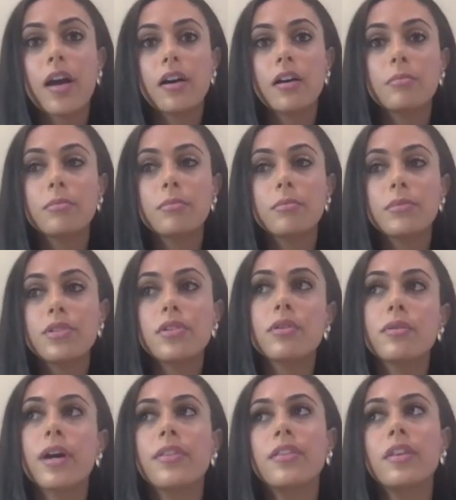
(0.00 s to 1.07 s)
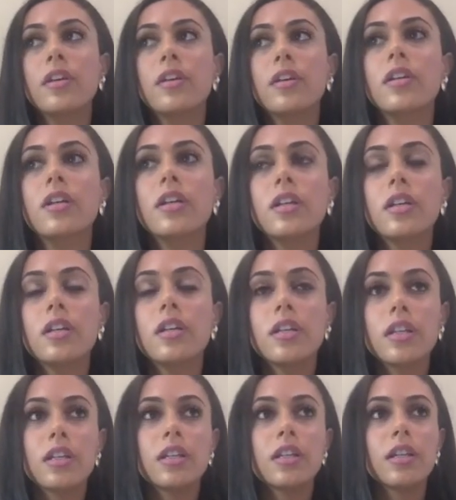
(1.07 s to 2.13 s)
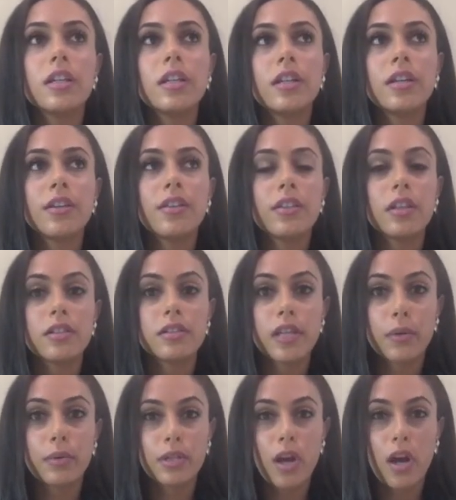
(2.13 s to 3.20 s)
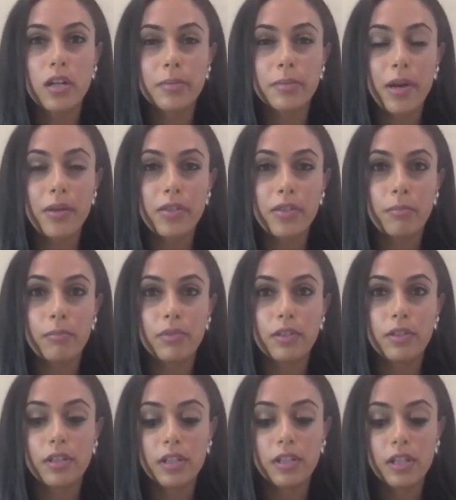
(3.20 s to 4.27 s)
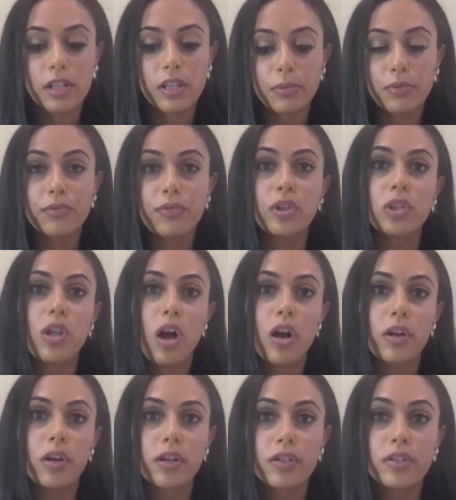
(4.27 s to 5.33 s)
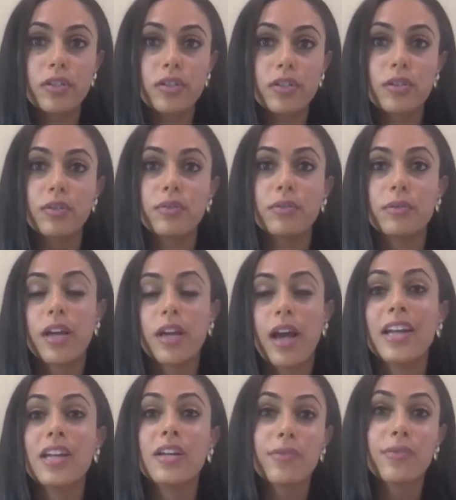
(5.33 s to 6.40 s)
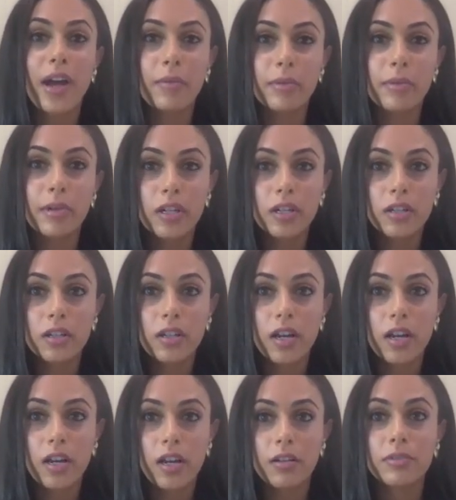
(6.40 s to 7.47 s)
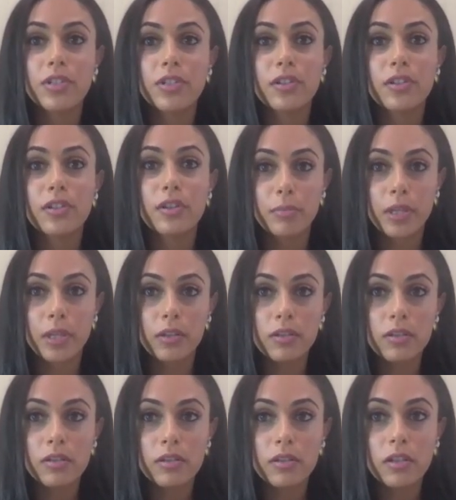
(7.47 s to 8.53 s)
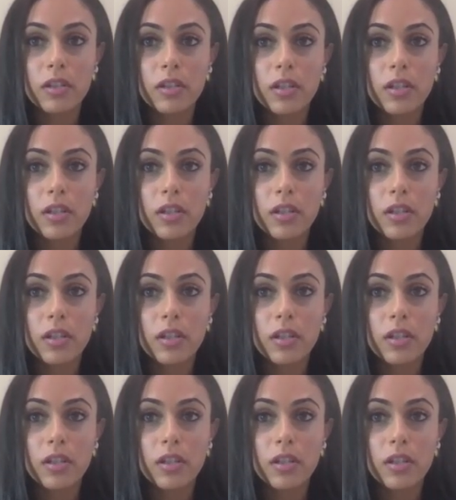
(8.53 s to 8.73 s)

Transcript: Um, so I think eating things like we talked about that keep you full longer. So adding fiber um, to your meals.